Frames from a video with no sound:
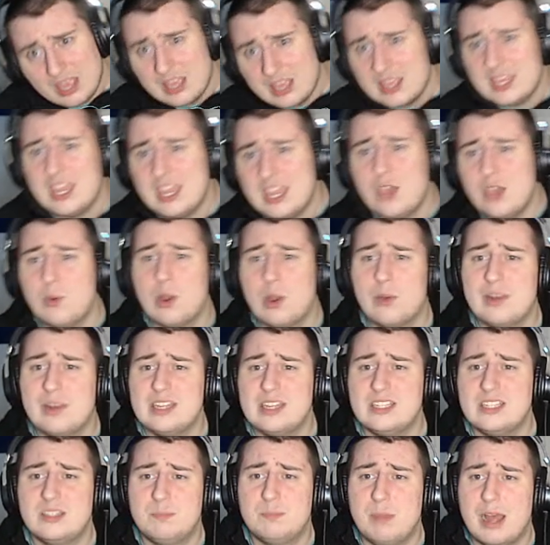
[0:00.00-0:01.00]
You were
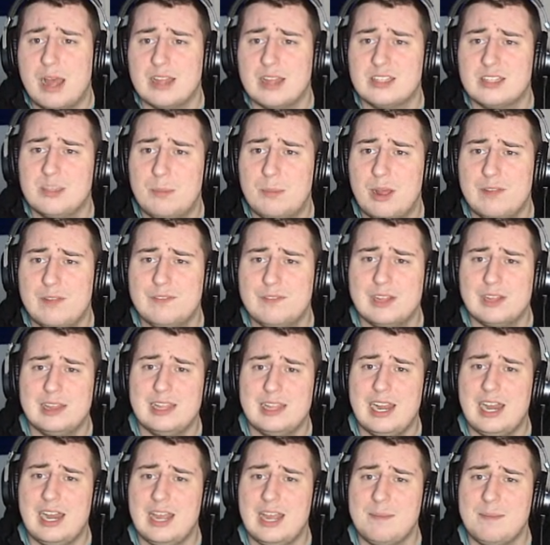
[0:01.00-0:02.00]
responsible for
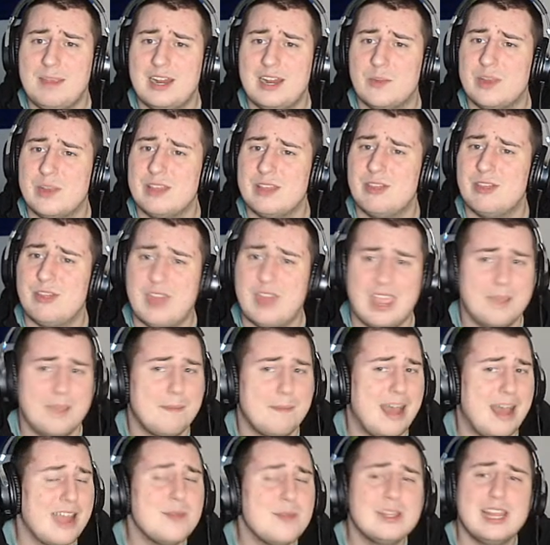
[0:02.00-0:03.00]
leading me to rethink
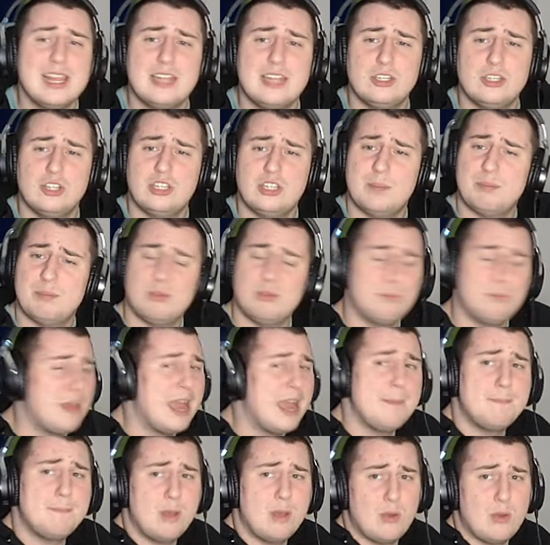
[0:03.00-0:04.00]
my relationship with
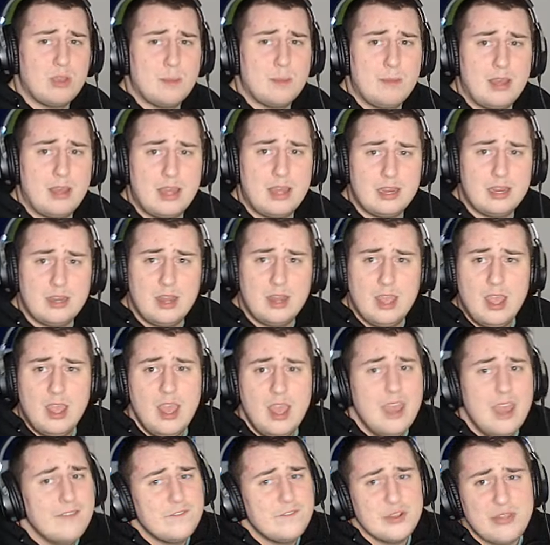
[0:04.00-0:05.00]
my Pokemon.
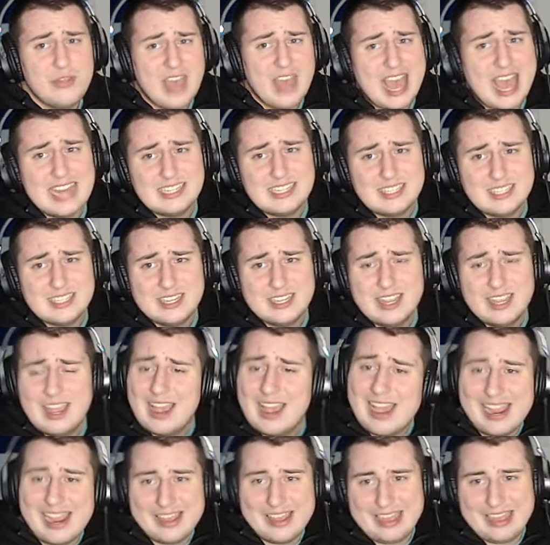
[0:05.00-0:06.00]
For that,
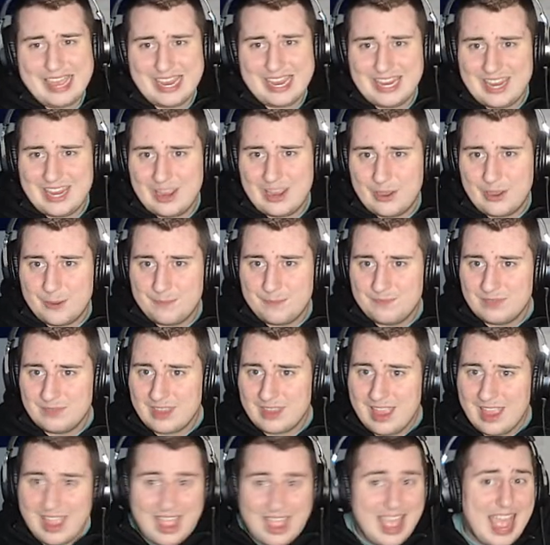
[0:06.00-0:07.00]
I thank you.
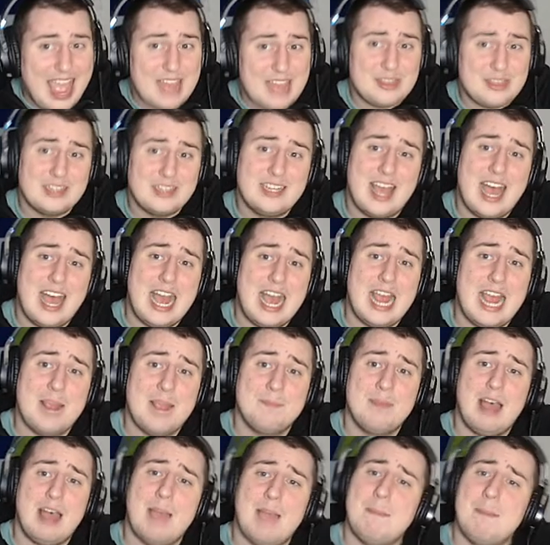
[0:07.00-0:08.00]
At the
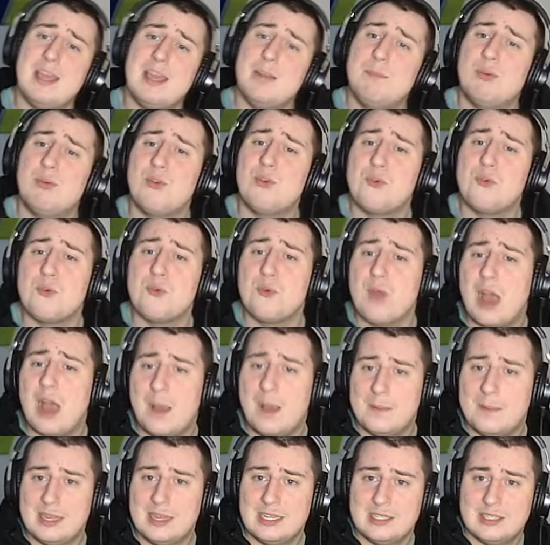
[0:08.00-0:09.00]
time, I made a
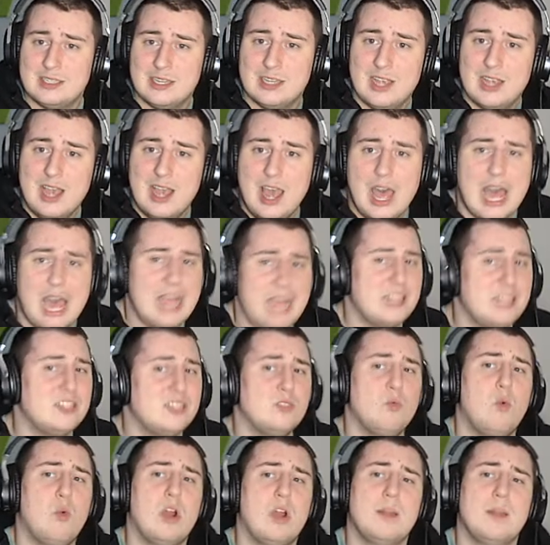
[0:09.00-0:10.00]
promise. I
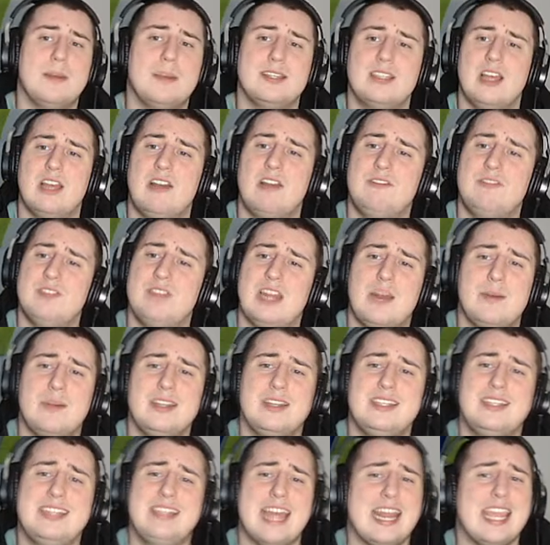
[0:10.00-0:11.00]
swore to myself that I
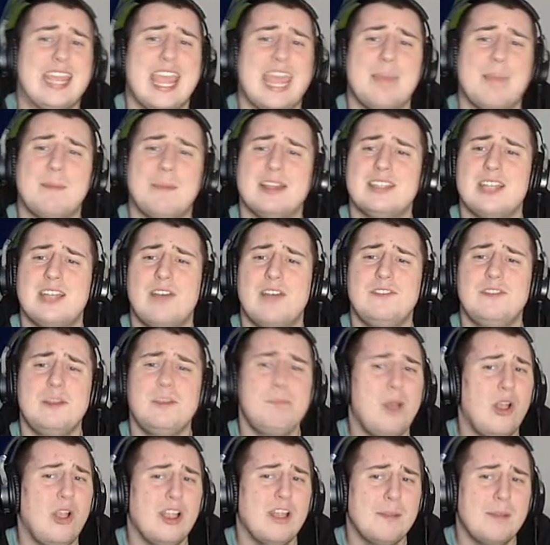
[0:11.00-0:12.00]
would dedicate myself to
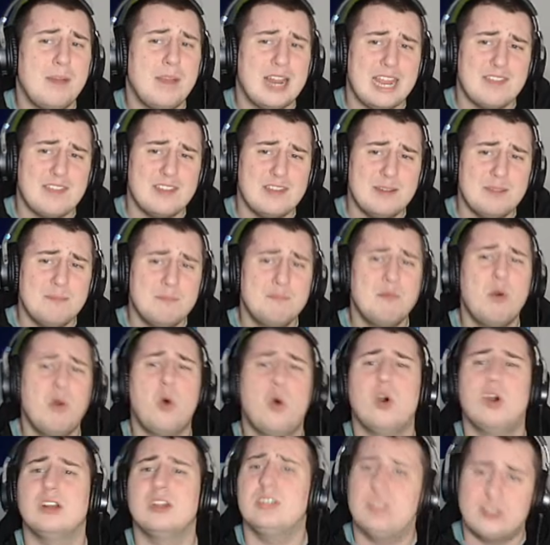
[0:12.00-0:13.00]
Pokemon even
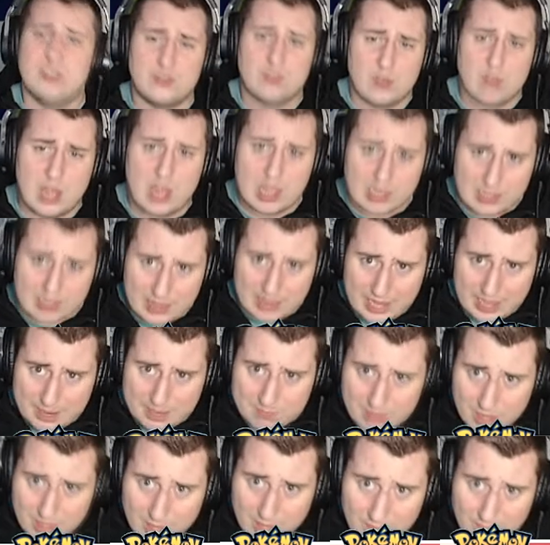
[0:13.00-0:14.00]
more strongly.
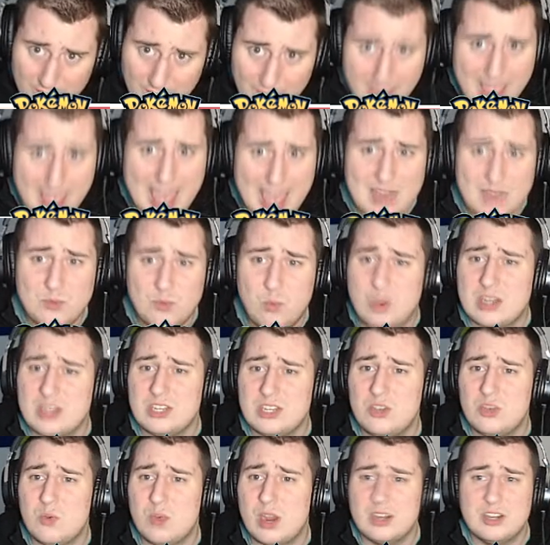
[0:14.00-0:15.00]
And what
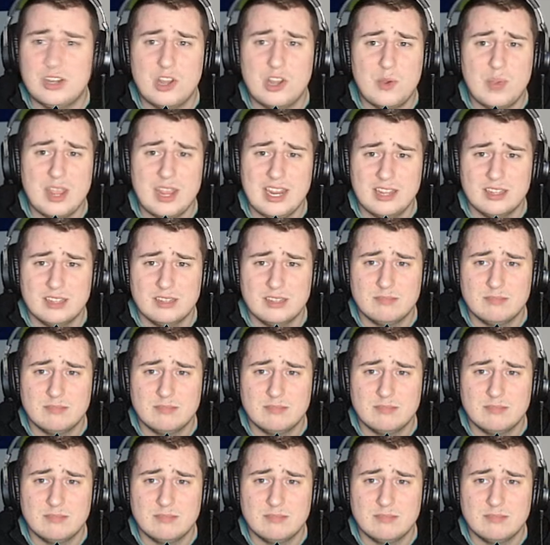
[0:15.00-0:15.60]
you are doing?